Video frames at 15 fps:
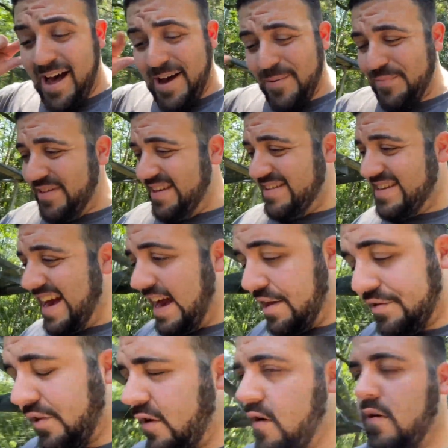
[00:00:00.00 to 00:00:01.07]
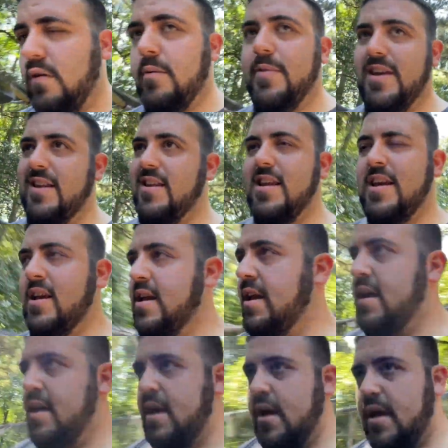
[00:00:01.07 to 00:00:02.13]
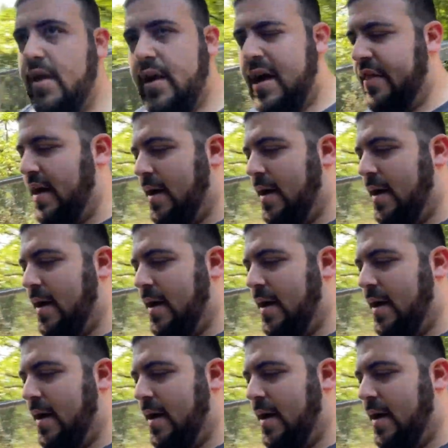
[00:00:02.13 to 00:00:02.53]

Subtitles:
These guys are all, I mean, I